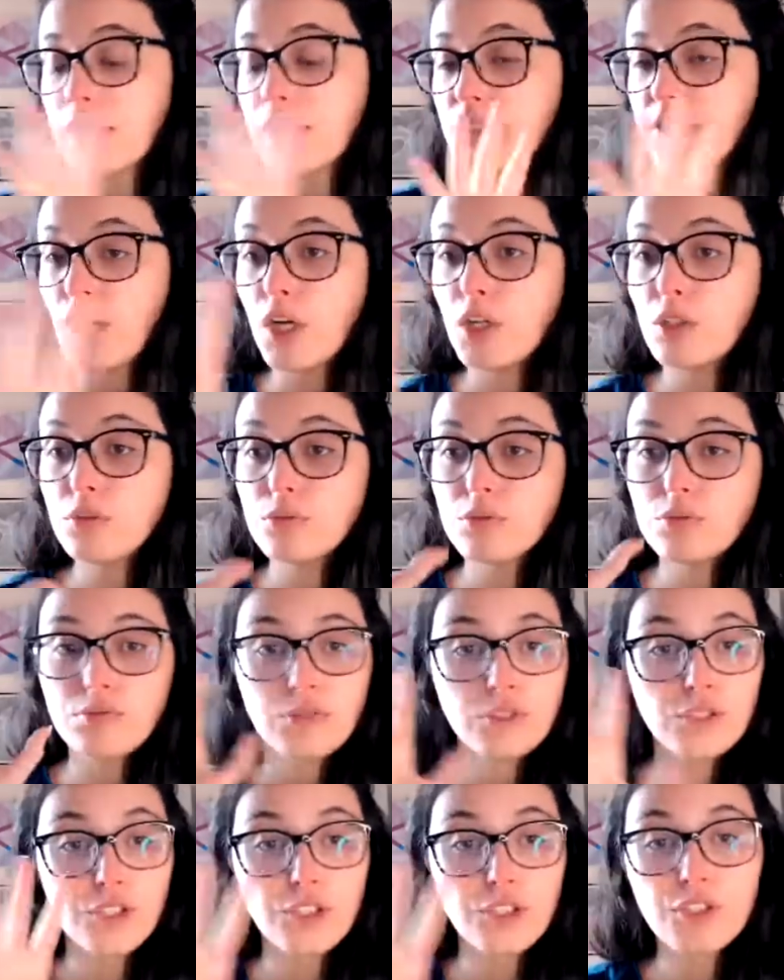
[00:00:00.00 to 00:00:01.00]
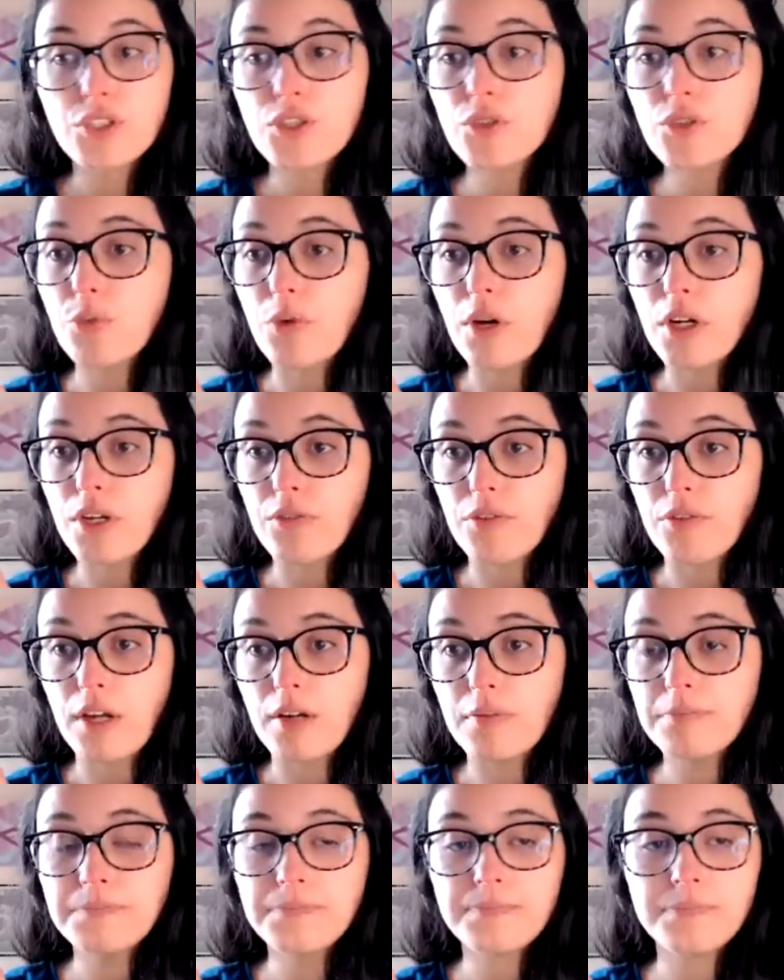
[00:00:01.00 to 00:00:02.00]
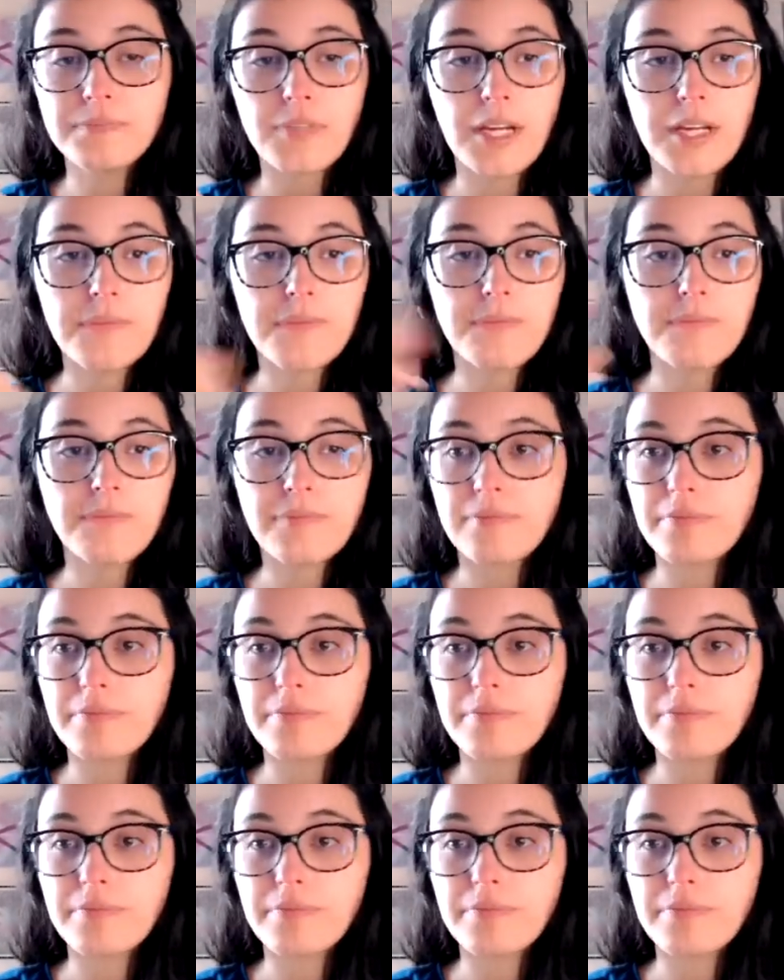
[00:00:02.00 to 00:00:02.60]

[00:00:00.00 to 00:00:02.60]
So choose one of them, right?